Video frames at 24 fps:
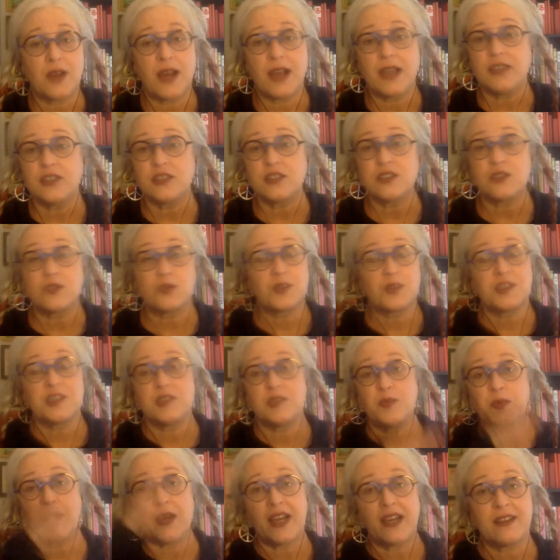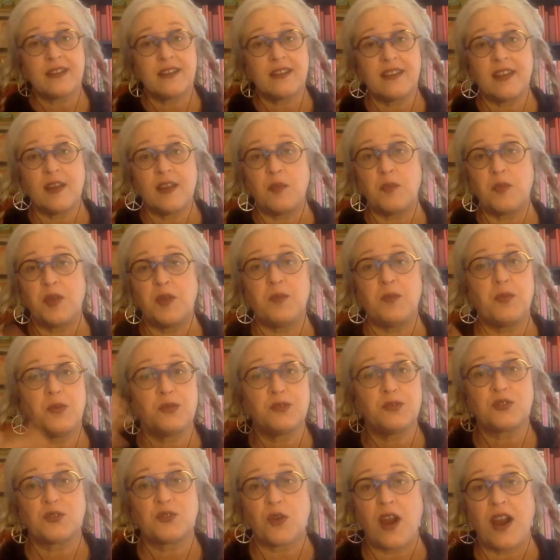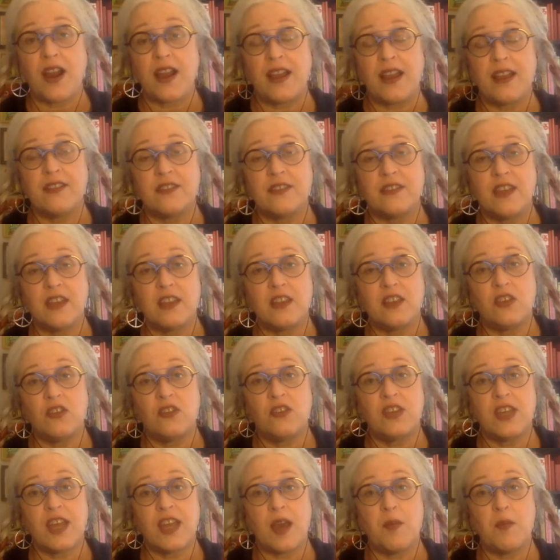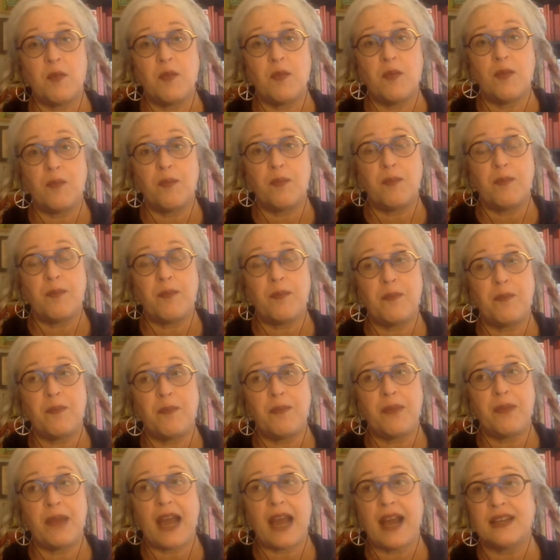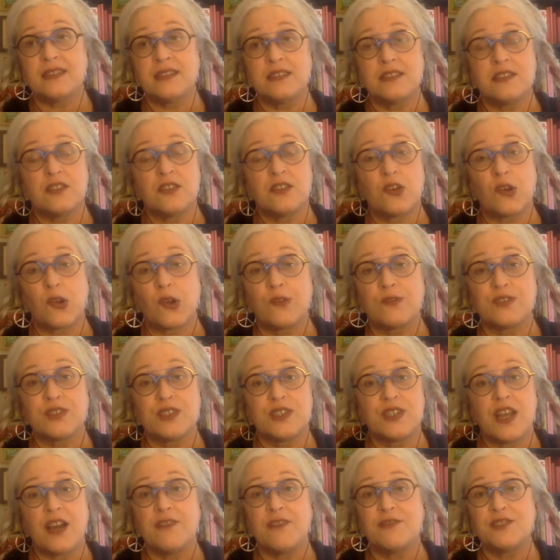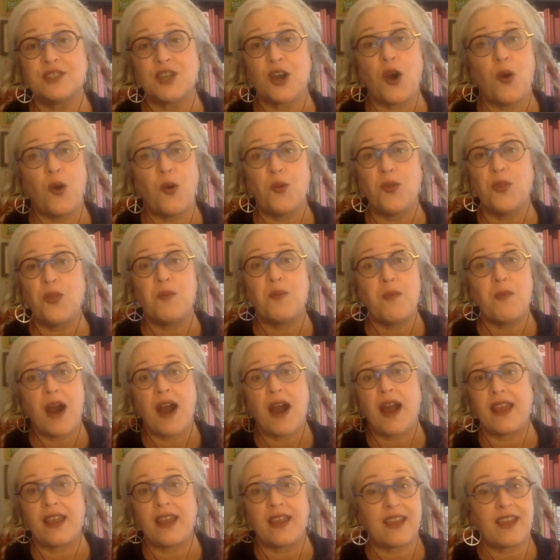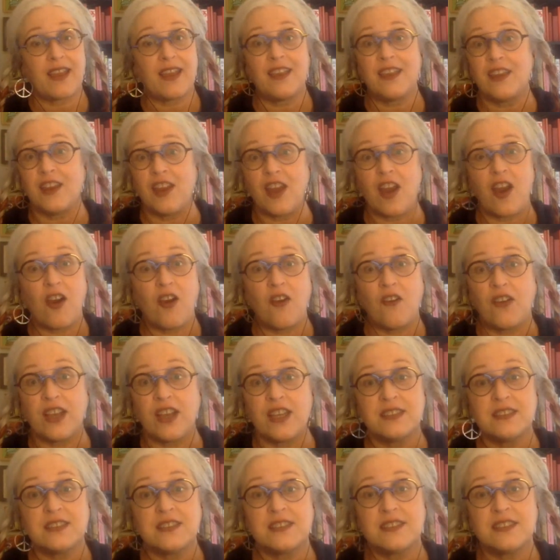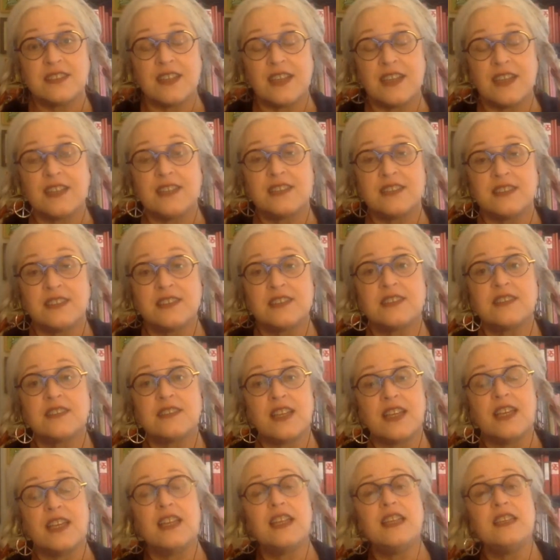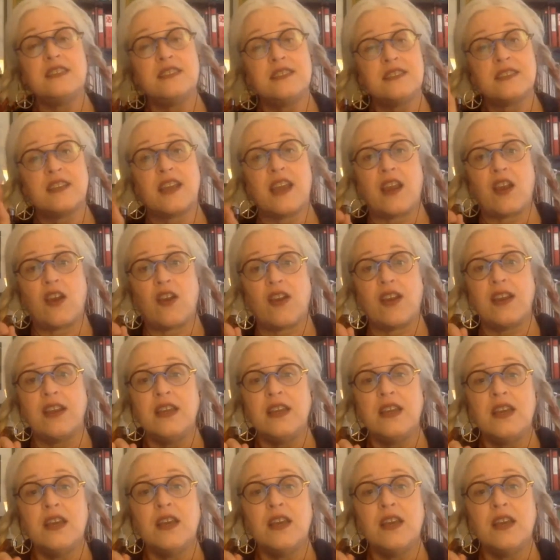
just respect that people try it, that you get past the nerves enough to hold the mic. It is scary,